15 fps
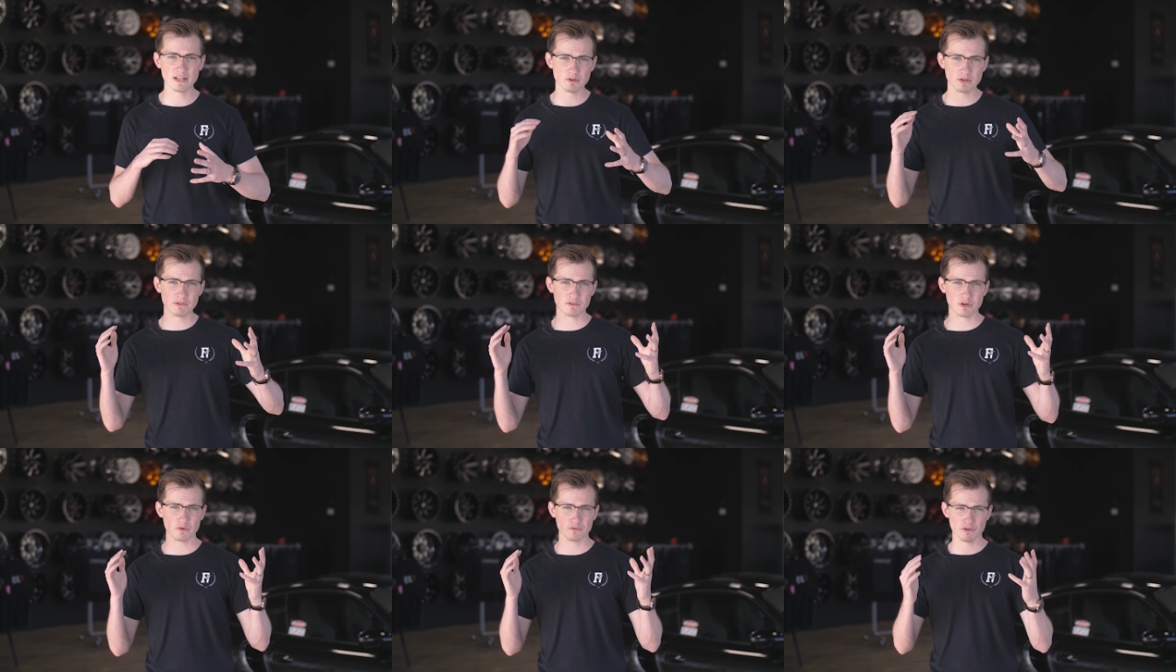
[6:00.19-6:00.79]
I don't
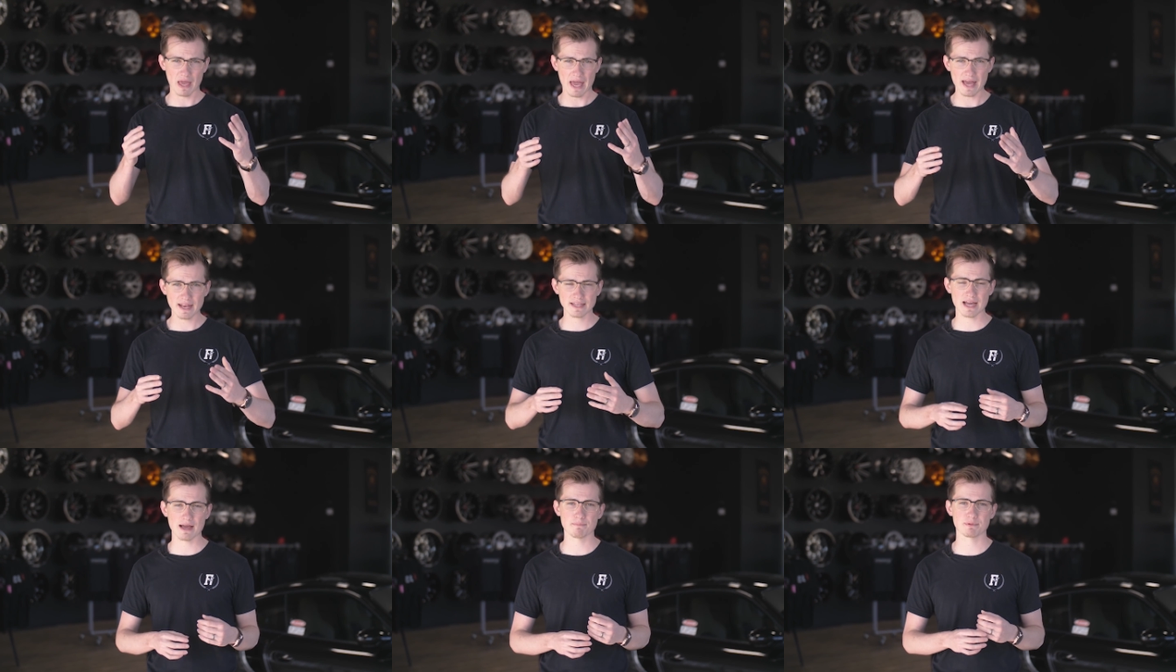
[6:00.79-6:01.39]
even know if you
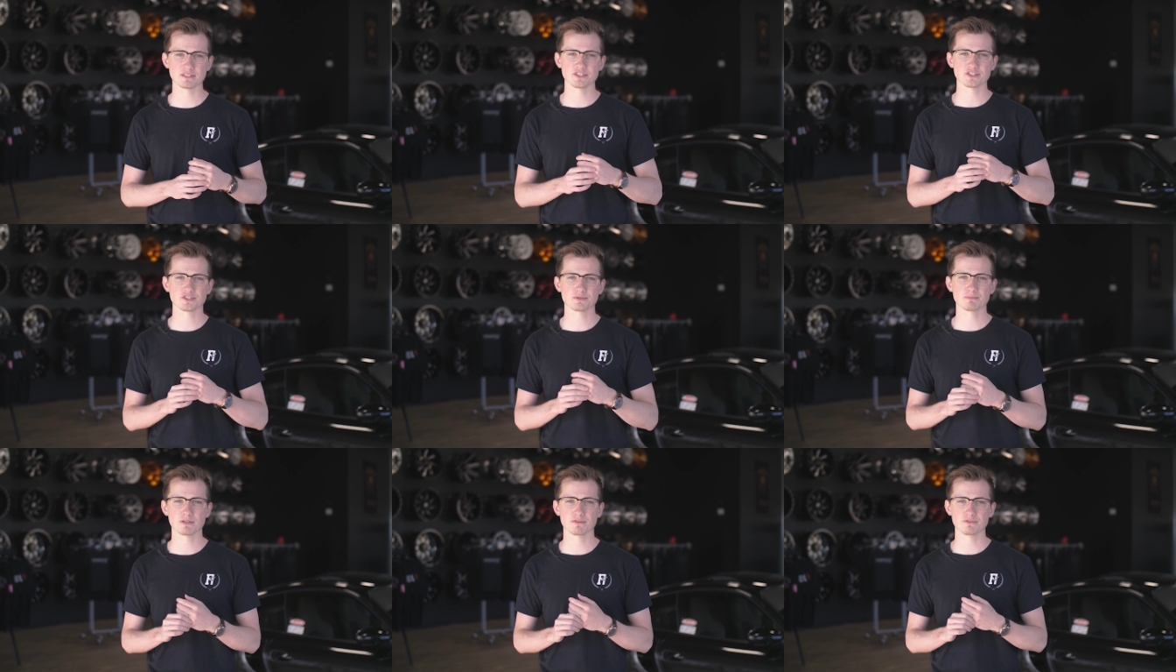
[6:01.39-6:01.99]
had
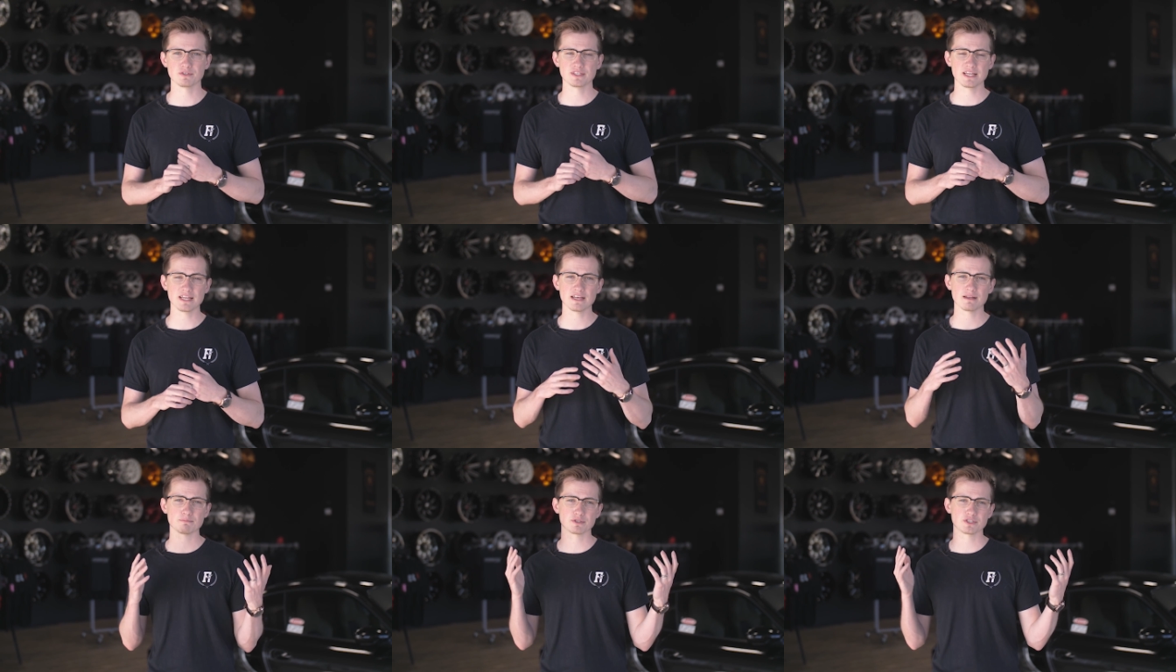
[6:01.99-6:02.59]
competition, but if you
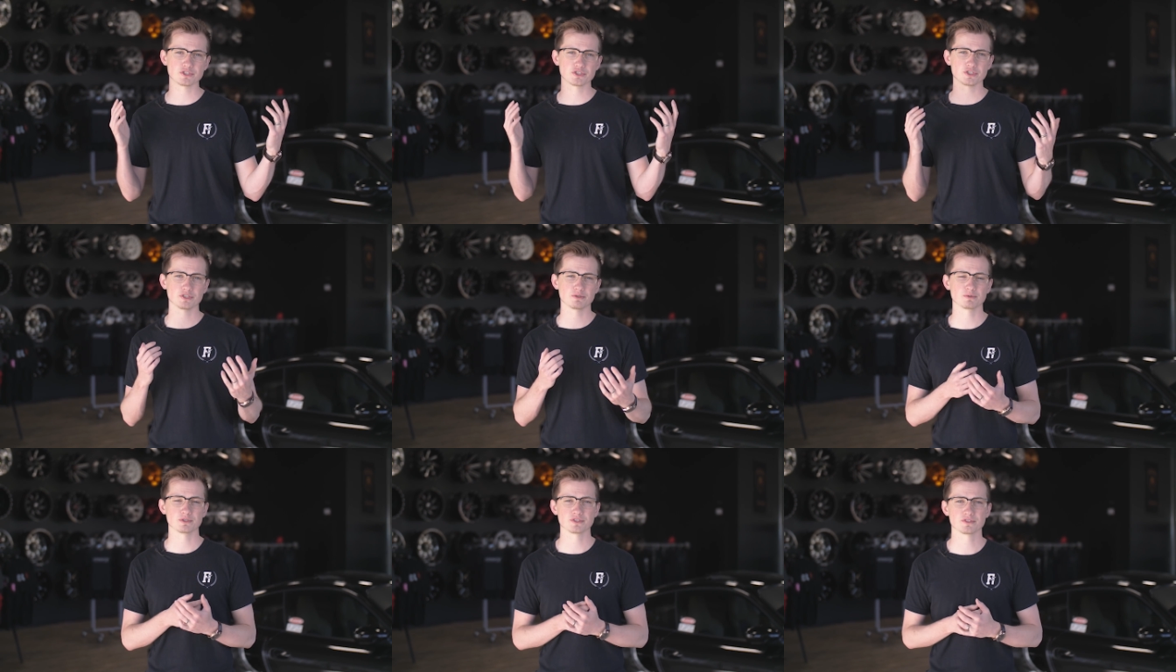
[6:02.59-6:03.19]
did, I'm pretty sure
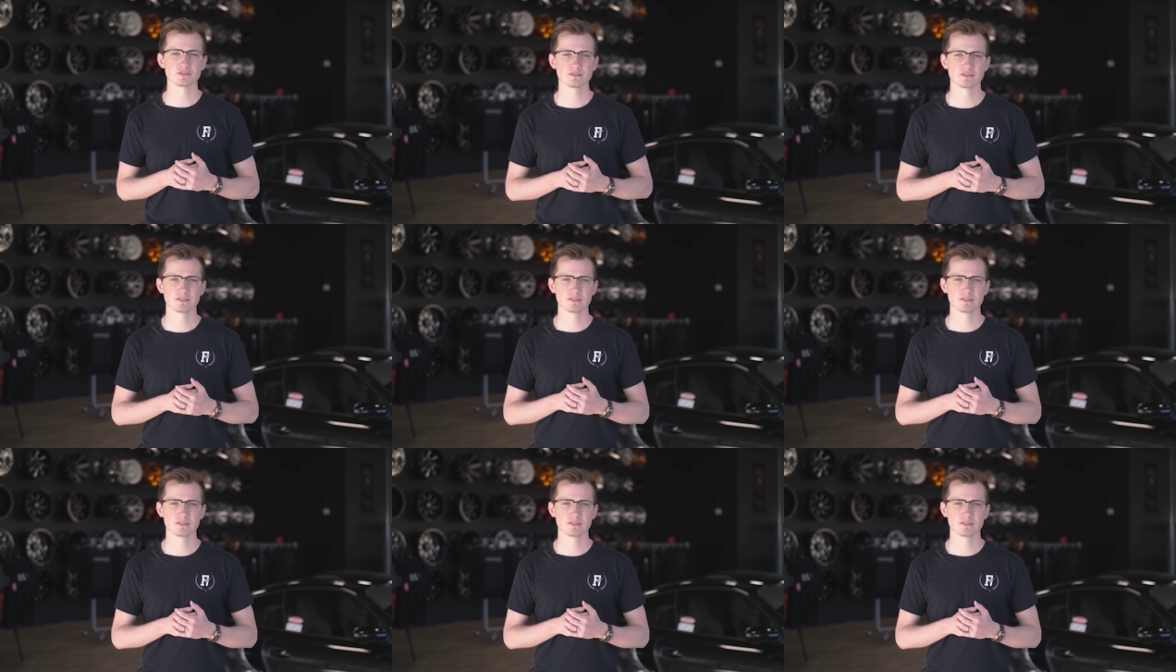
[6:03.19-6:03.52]
it was